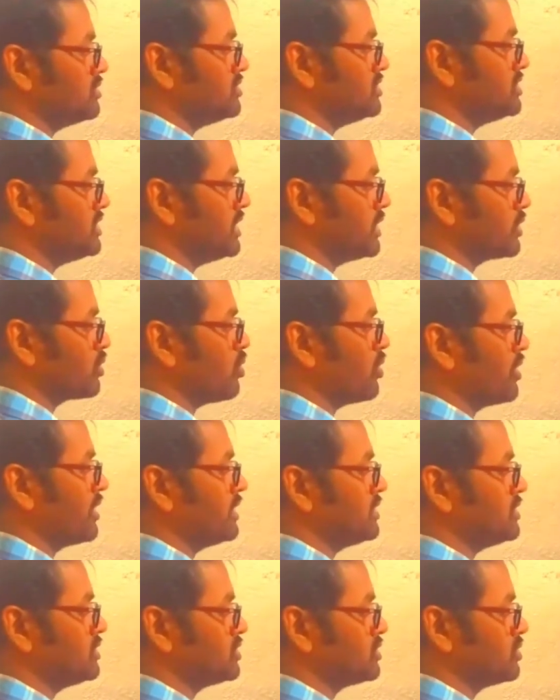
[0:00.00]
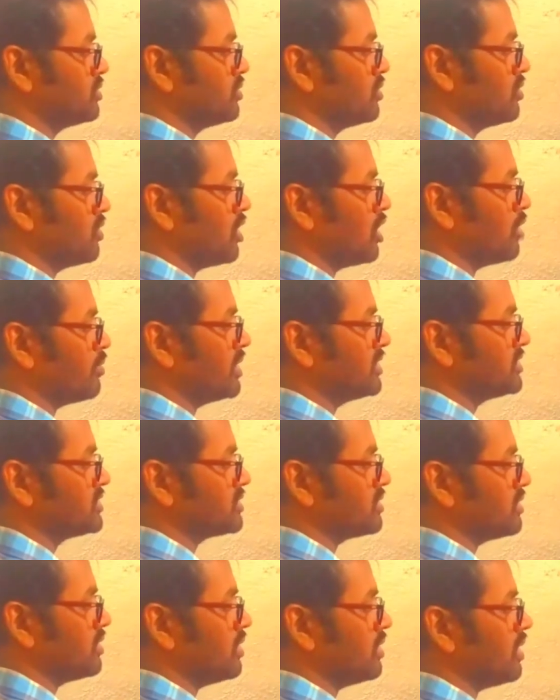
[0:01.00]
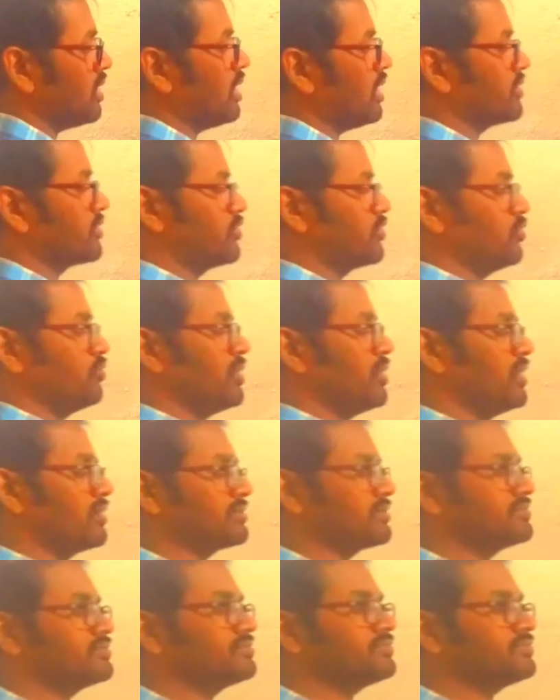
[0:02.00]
G rho into how much? R2 bar.